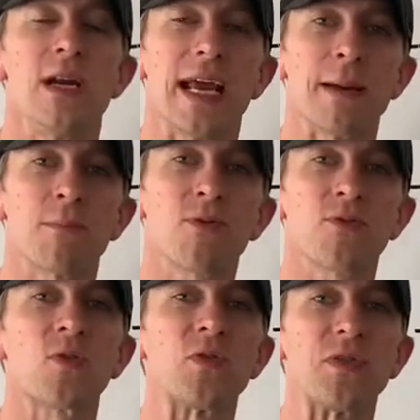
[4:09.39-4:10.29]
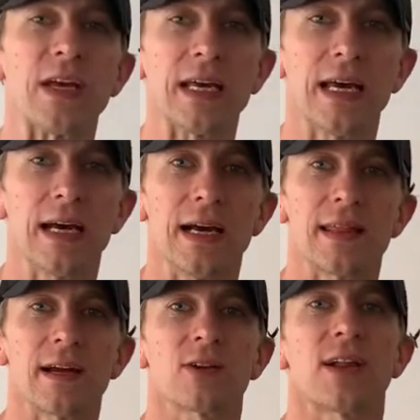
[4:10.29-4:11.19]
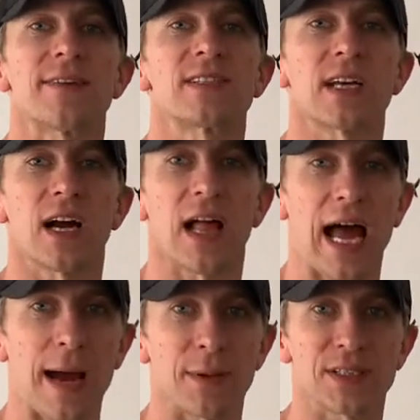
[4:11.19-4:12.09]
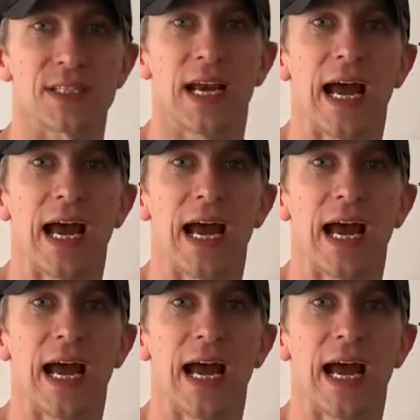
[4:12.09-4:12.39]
improving their lifestyle habits,